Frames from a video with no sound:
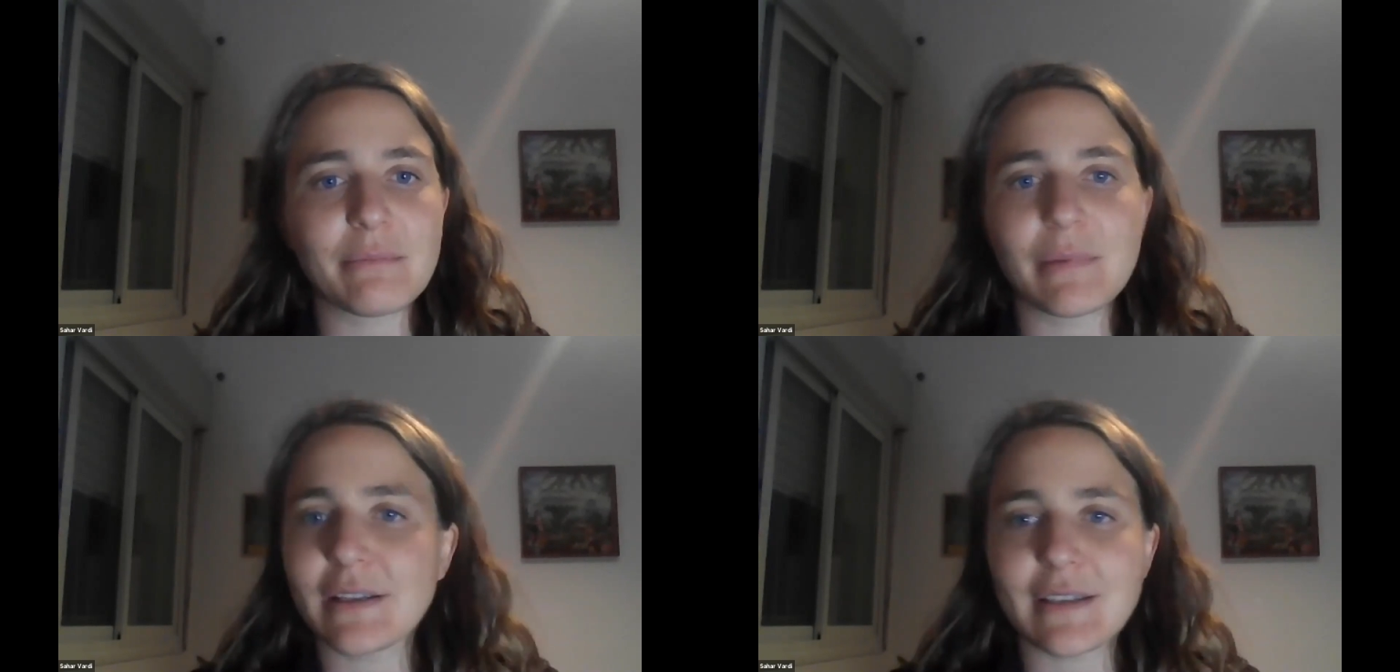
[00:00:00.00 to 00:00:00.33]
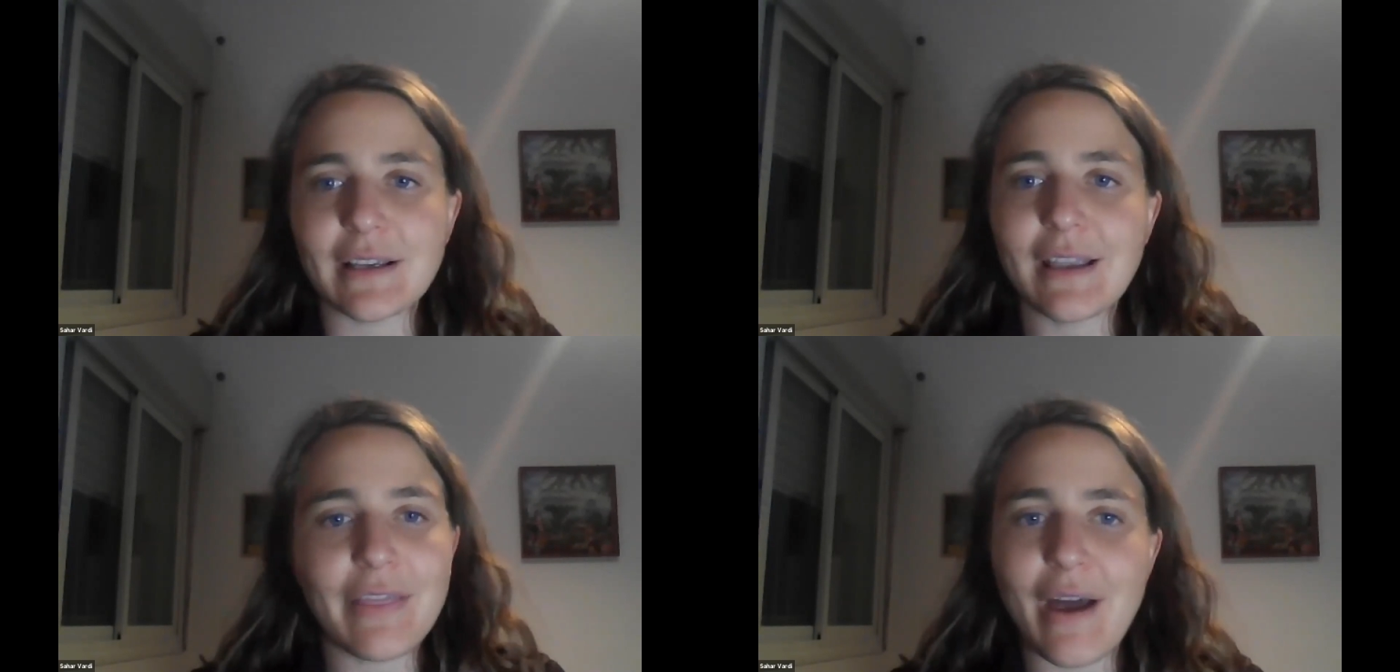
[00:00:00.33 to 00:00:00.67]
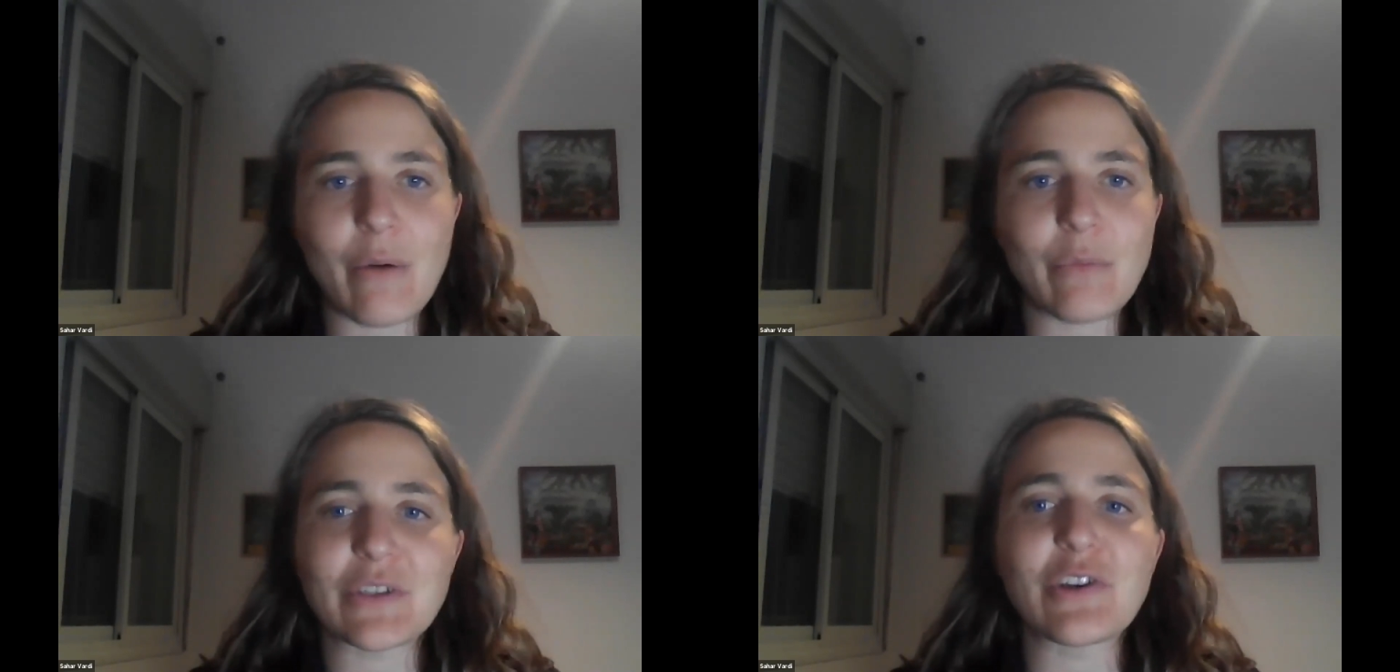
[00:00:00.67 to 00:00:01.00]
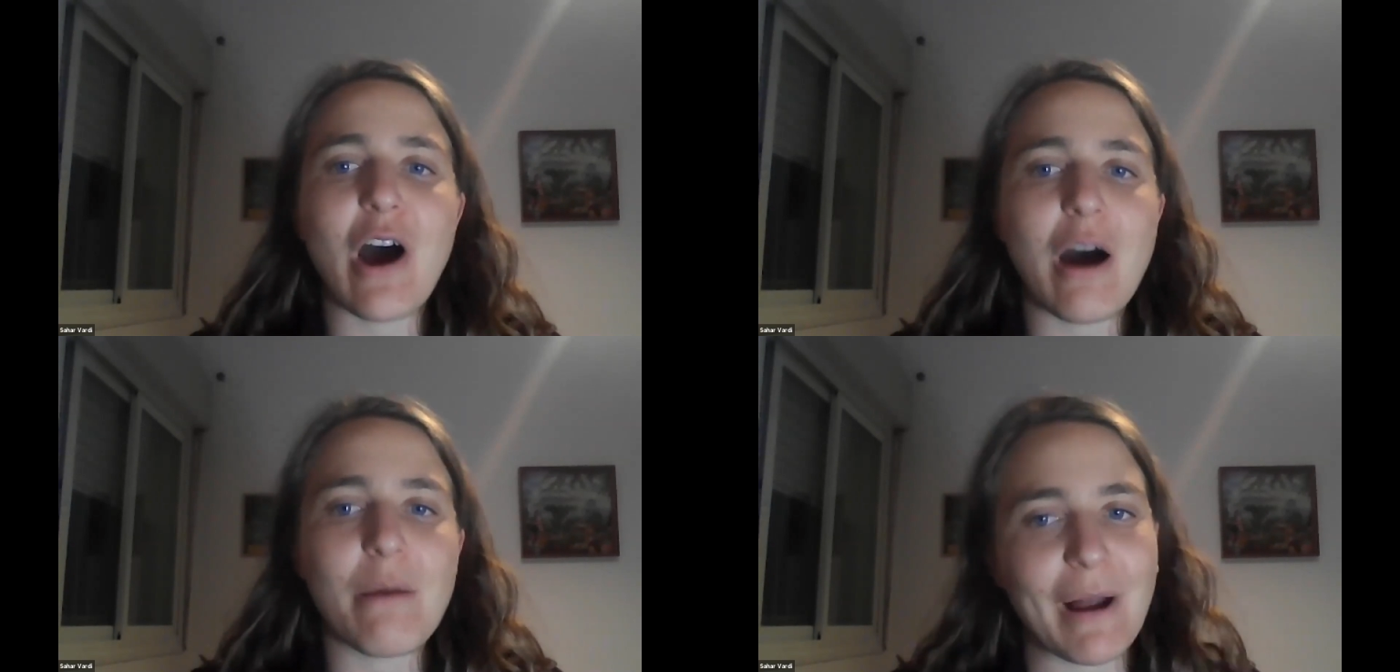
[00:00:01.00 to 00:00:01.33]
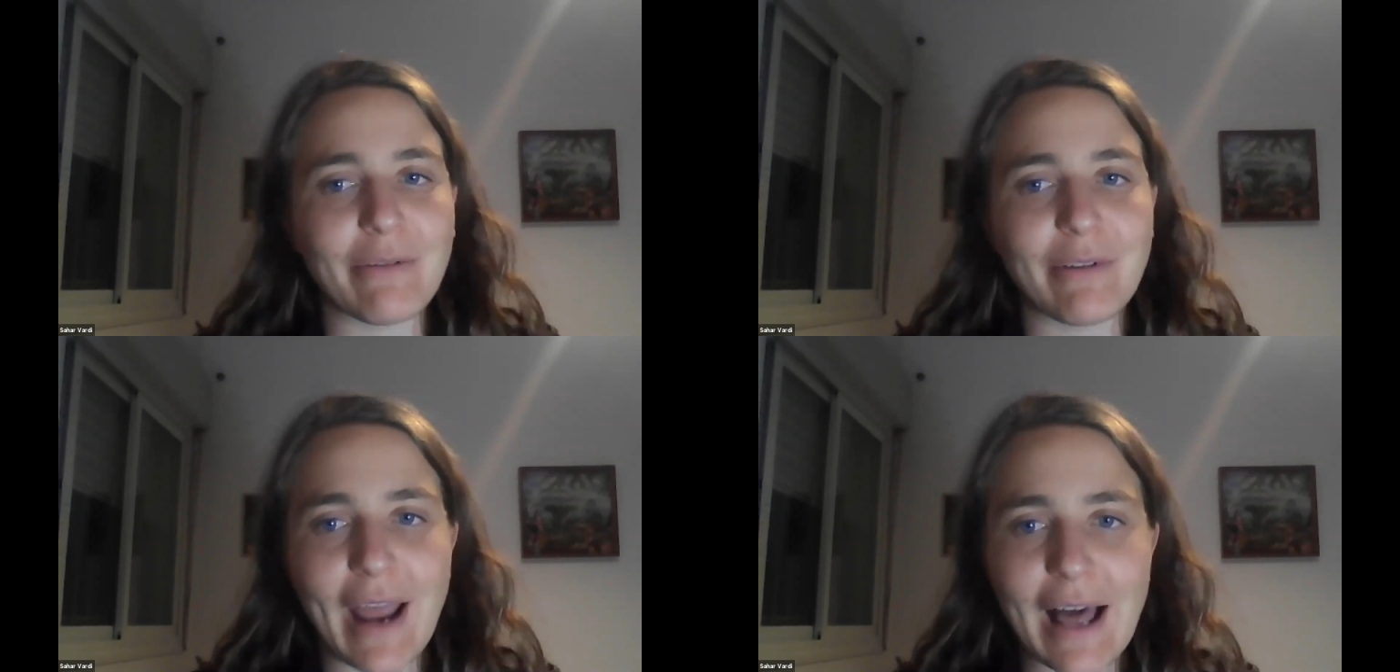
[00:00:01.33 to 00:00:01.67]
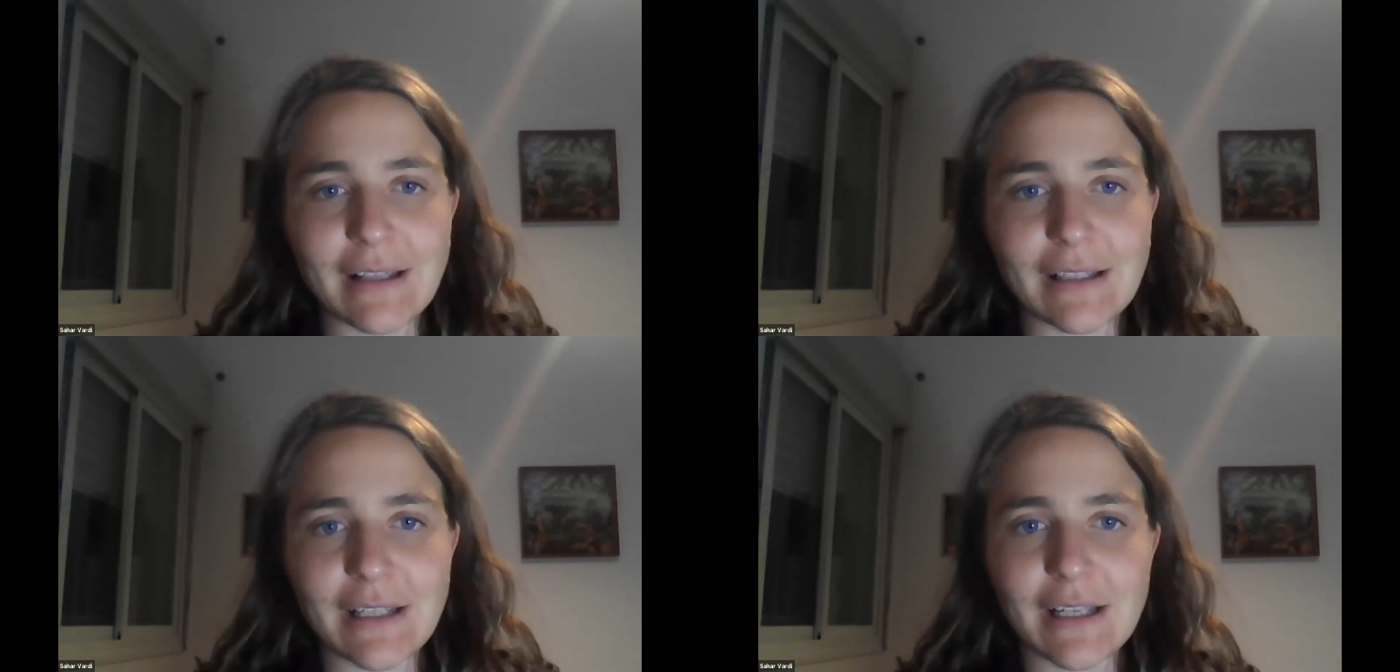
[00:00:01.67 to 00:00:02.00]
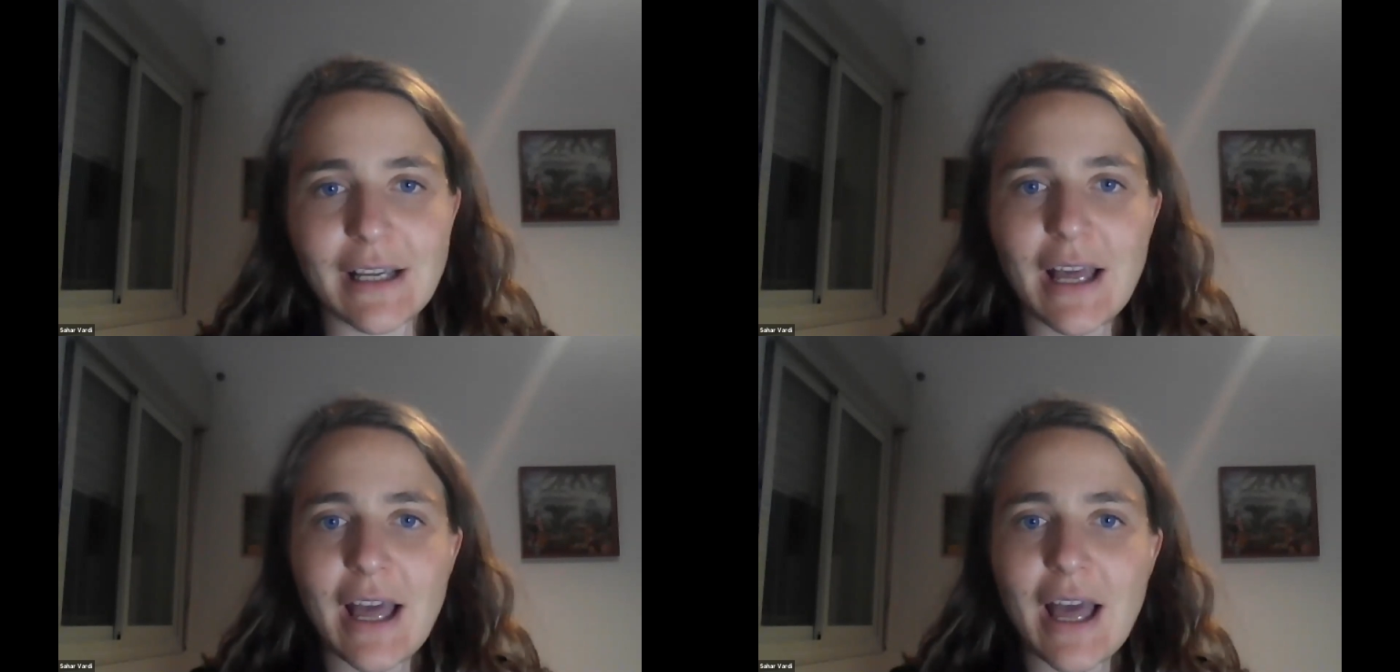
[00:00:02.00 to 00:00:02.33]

Because again, that was not my reality.